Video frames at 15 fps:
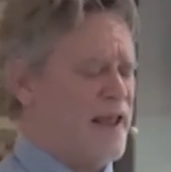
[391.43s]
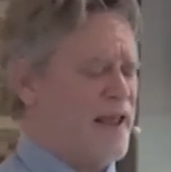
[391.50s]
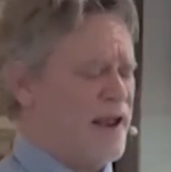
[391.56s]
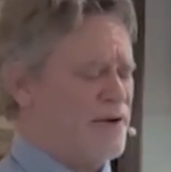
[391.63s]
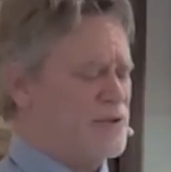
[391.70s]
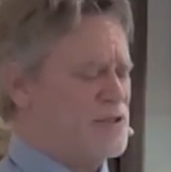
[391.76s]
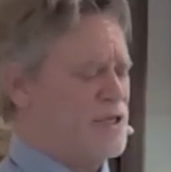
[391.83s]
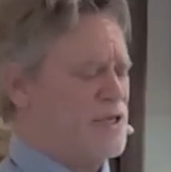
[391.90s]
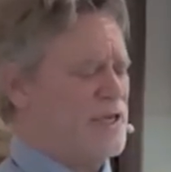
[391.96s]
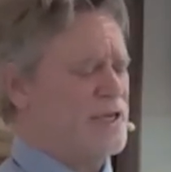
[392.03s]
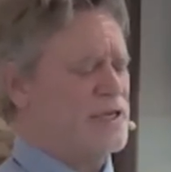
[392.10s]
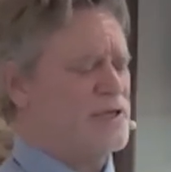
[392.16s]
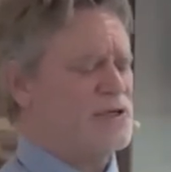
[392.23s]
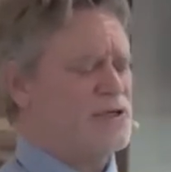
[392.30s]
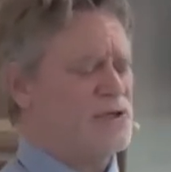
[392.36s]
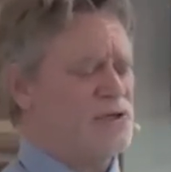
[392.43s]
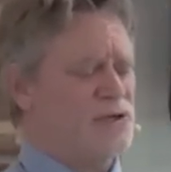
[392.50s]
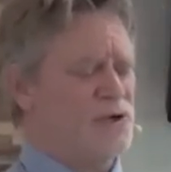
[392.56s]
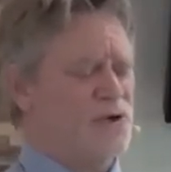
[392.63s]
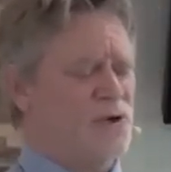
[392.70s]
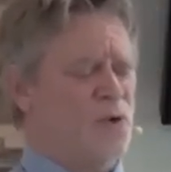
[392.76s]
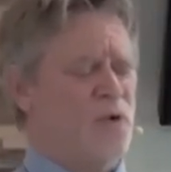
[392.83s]
energy into
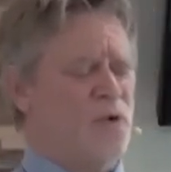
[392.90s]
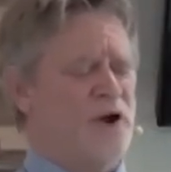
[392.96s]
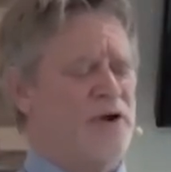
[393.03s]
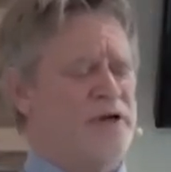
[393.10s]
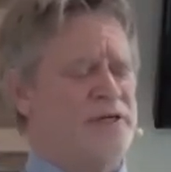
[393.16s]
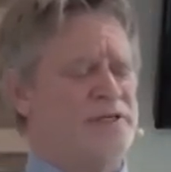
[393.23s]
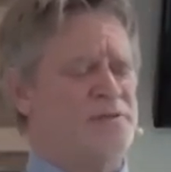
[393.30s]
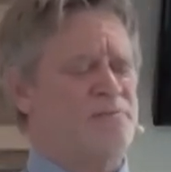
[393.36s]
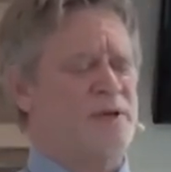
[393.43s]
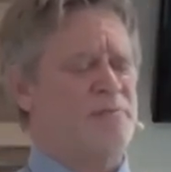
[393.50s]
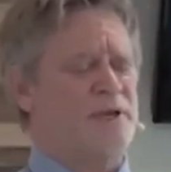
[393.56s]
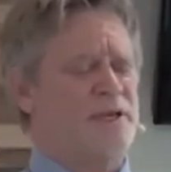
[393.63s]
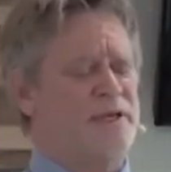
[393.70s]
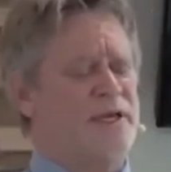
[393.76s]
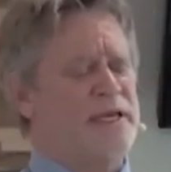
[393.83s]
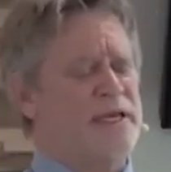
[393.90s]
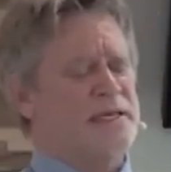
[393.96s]
your awareness, maybe